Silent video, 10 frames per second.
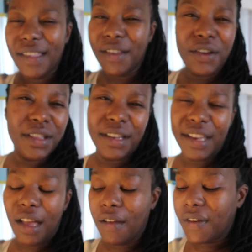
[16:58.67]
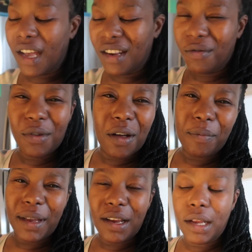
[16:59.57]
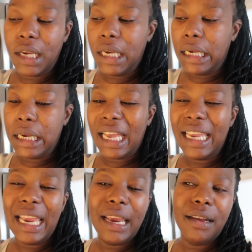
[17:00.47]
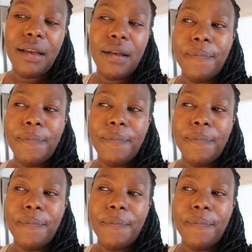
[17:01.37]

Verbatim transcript: I started the day off kind of wrong by not eating. I ate